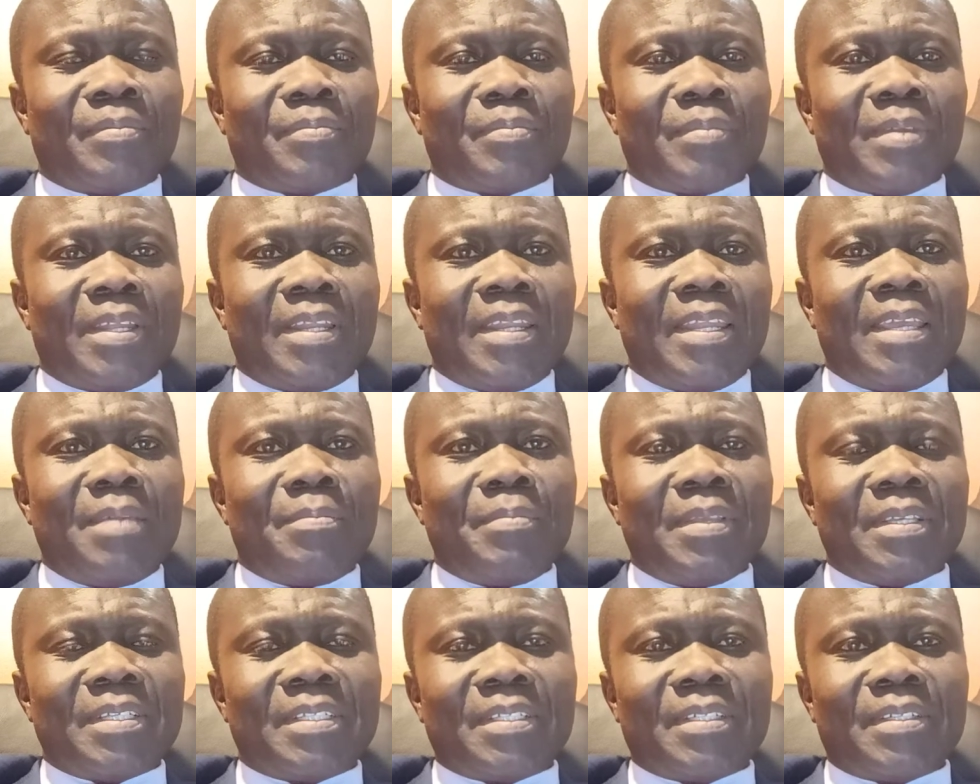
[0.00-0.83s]
My
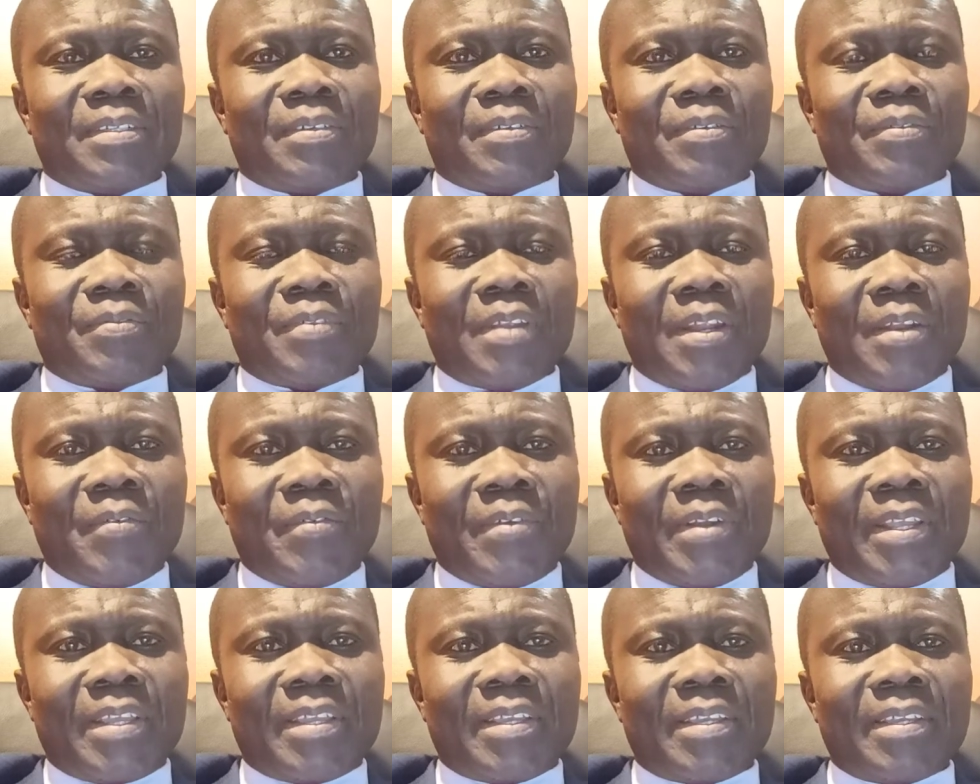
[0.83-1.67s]
name is
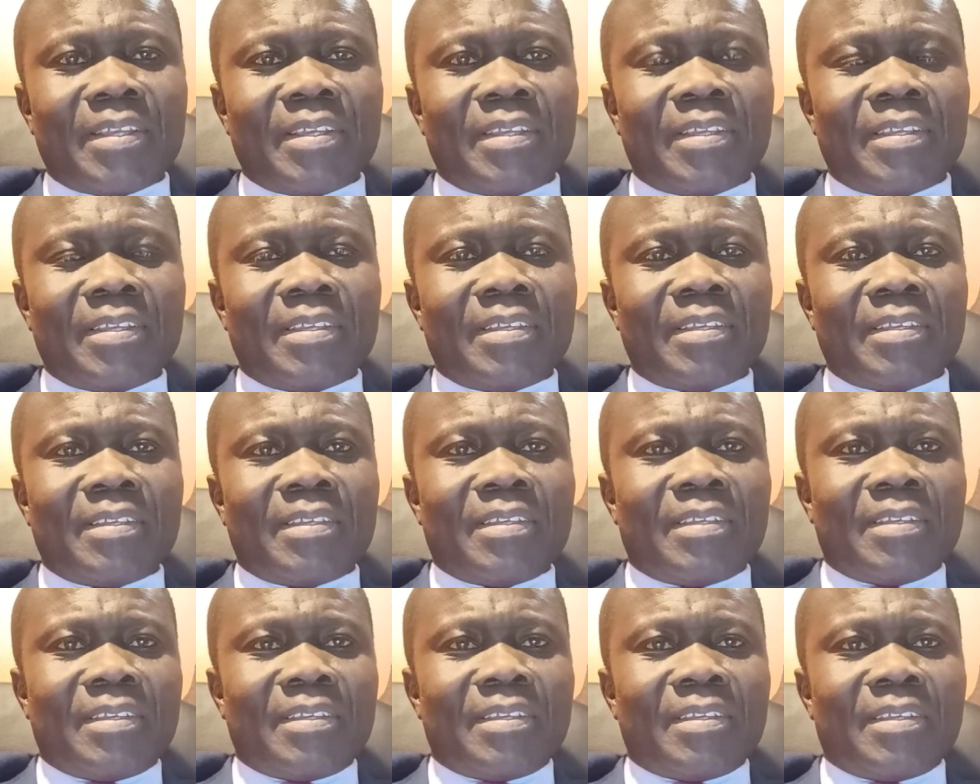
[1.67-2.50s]
Frederick
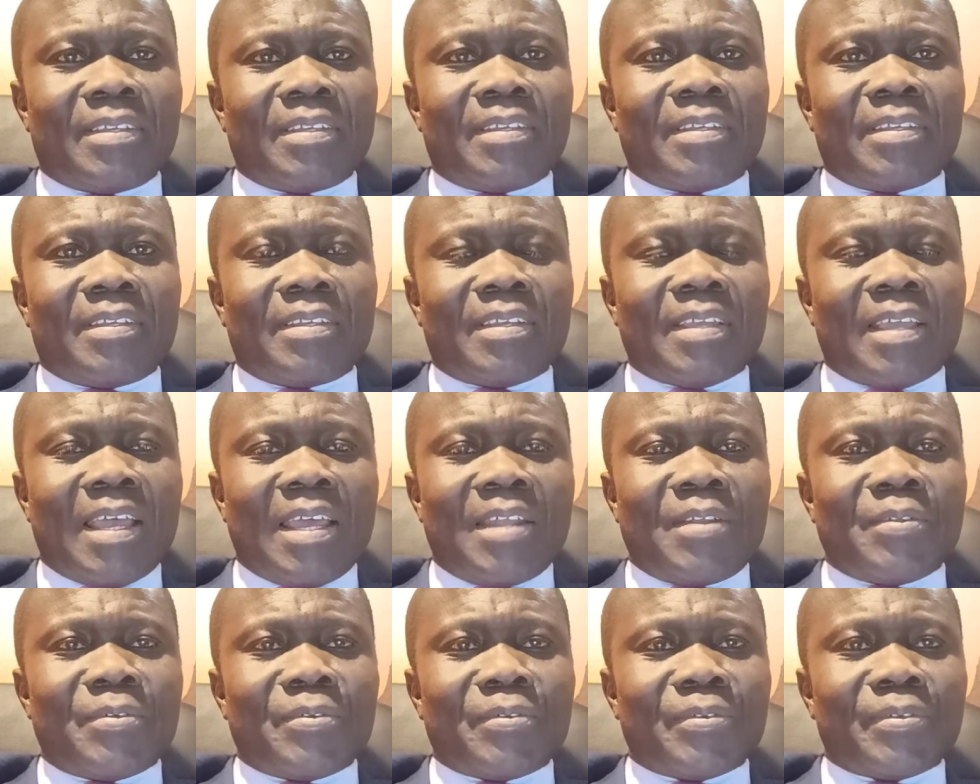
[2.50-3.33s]

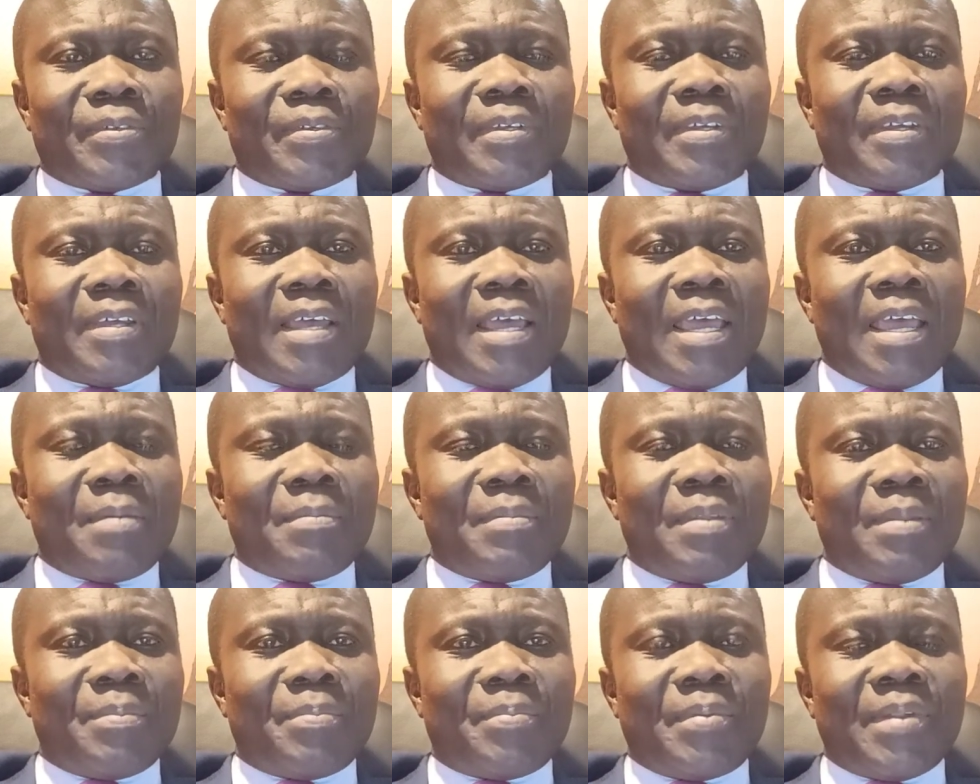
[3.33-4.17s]
Addo. I
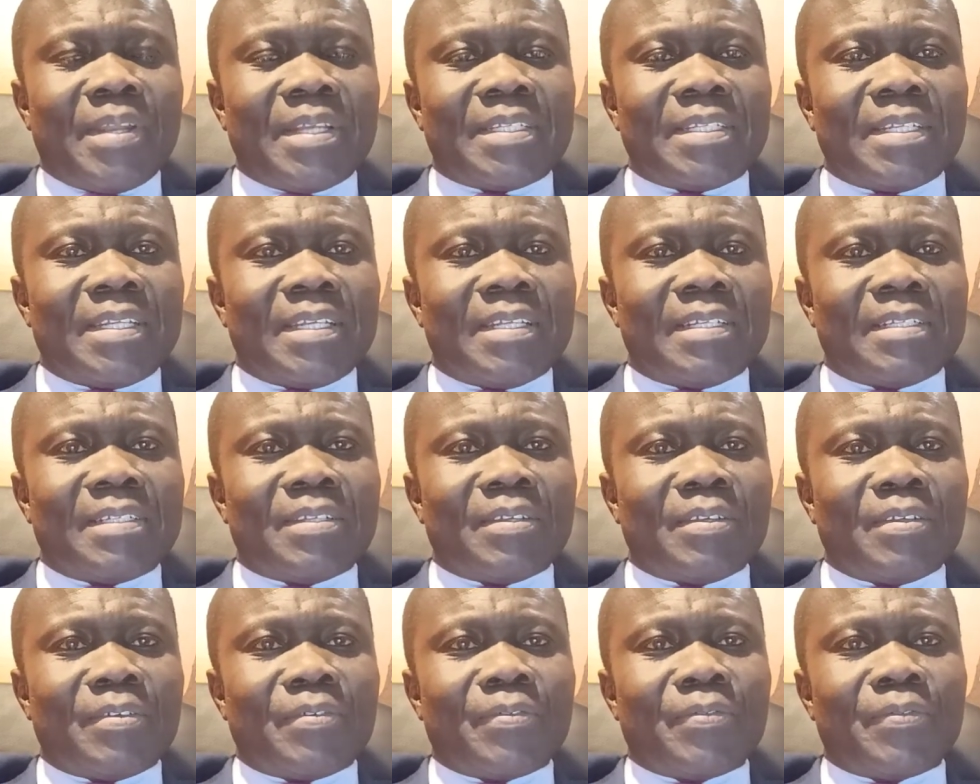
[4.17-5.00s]
am the president
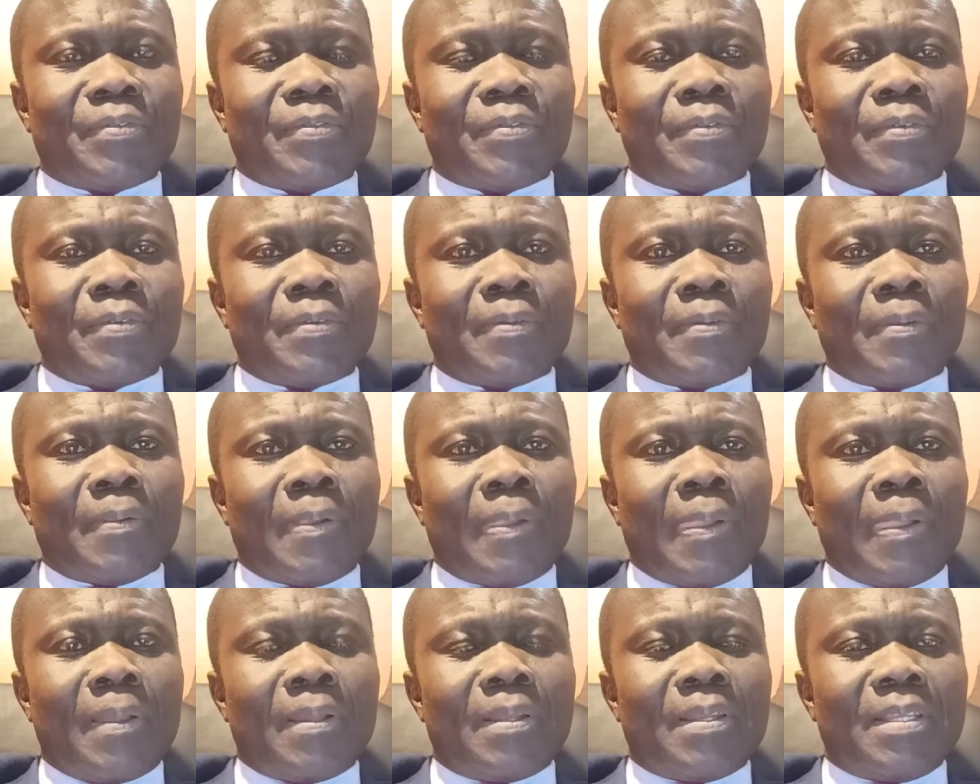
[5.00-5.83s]
of
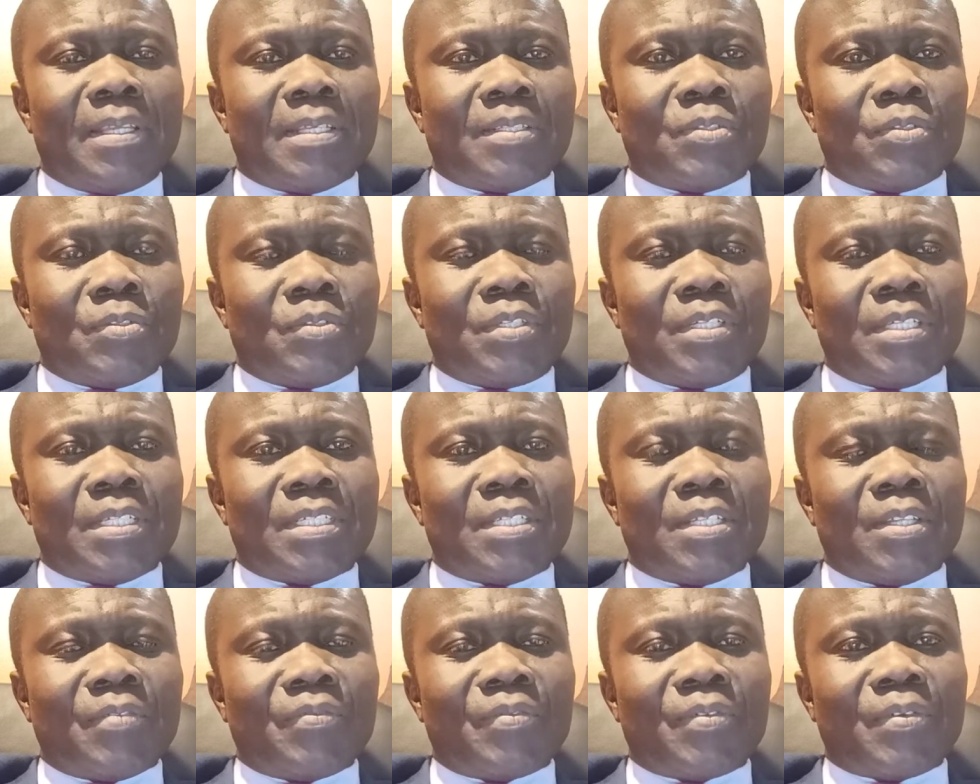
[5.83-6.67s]
the
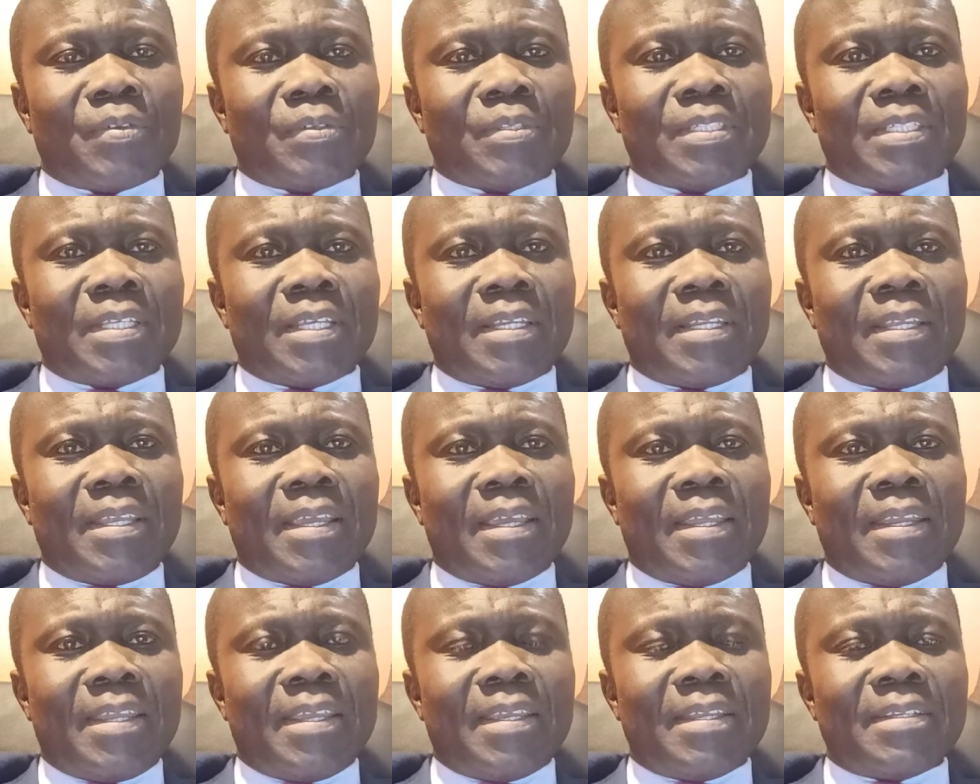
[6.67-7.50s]
Association of Concerned
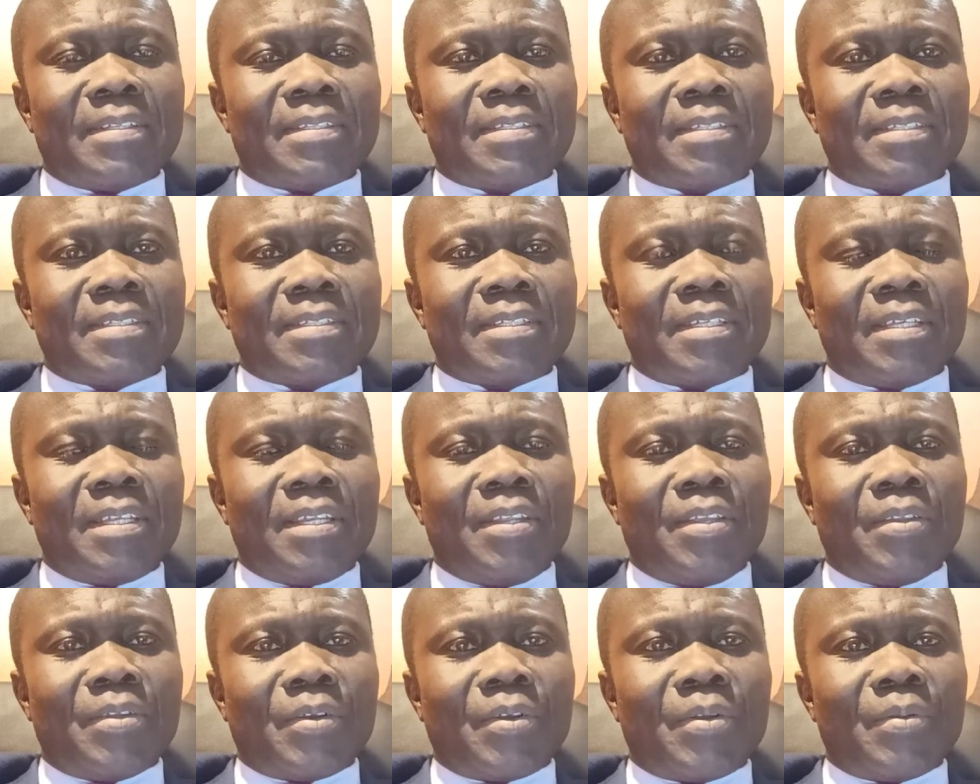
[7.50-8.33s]
Ghanaians
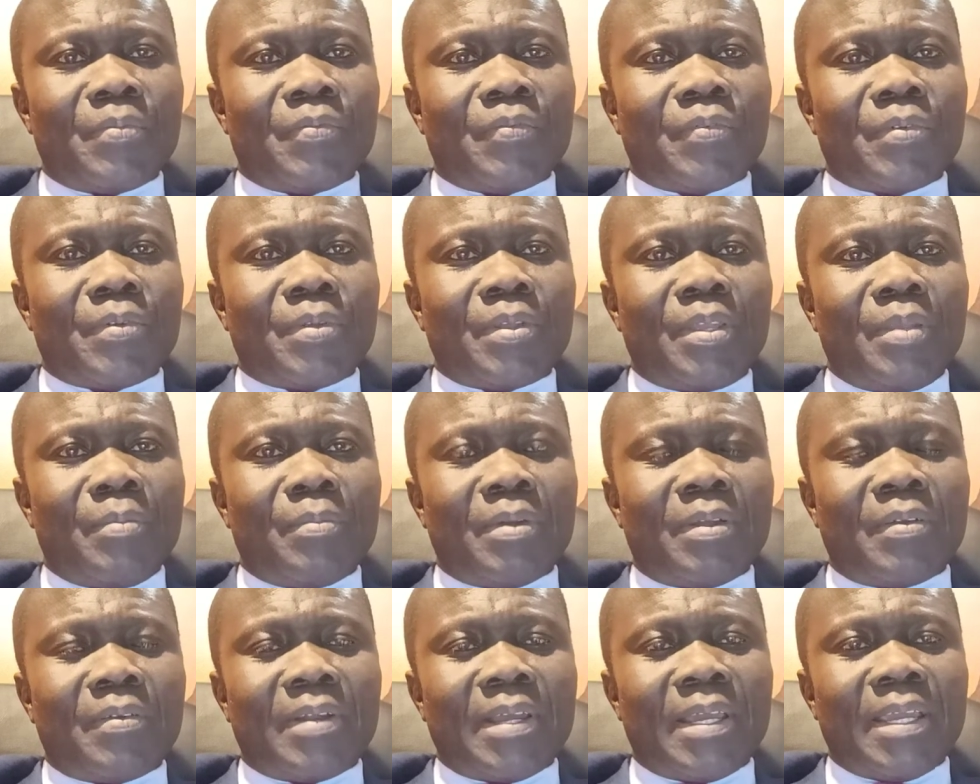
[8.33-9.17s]
in Europe for
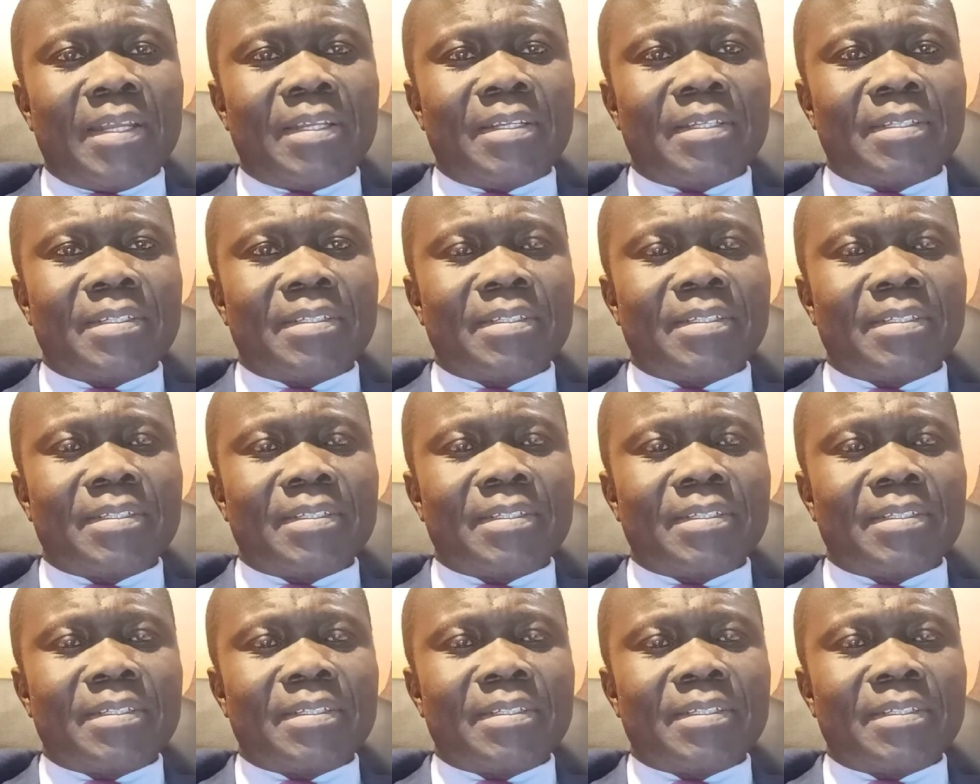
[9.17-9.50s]
Human Rights,